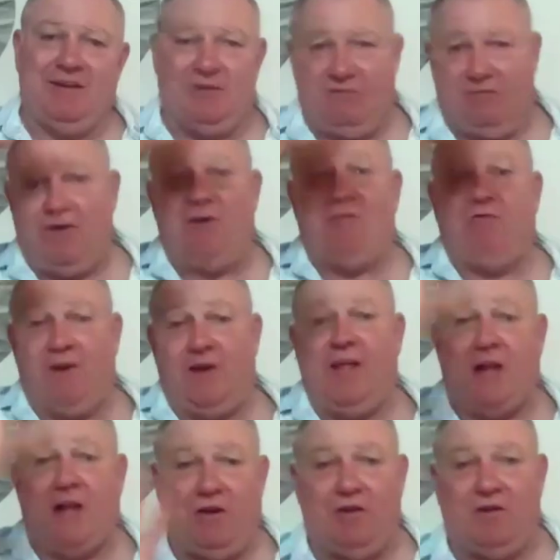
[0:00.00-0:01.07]
and
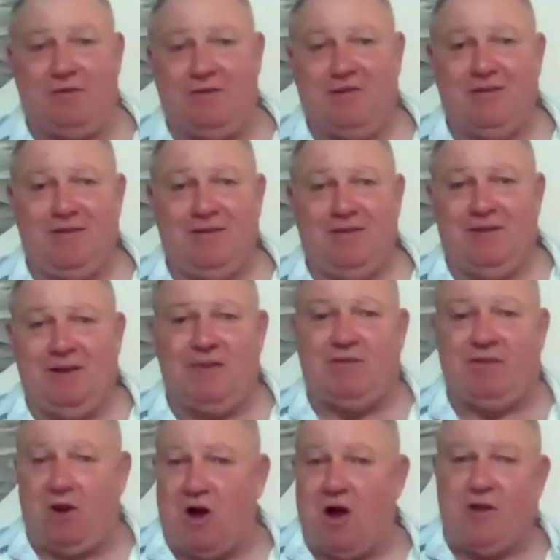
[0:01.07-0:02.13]
videoed it and
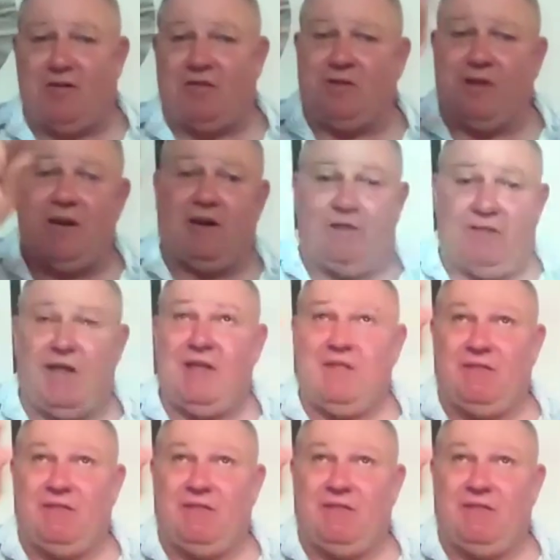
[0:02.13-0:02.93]
said, I just need at the